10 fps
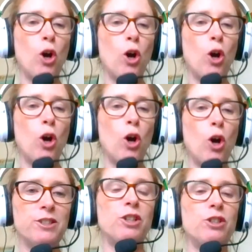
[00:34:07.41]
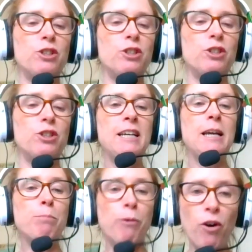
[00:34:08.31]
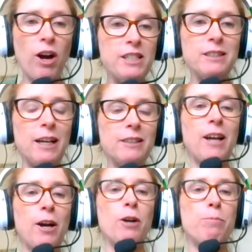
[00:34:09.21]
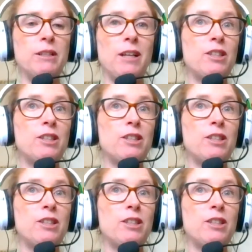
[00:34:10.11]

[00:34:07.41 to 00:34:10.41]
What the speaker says: behind in this country in providing that therapy.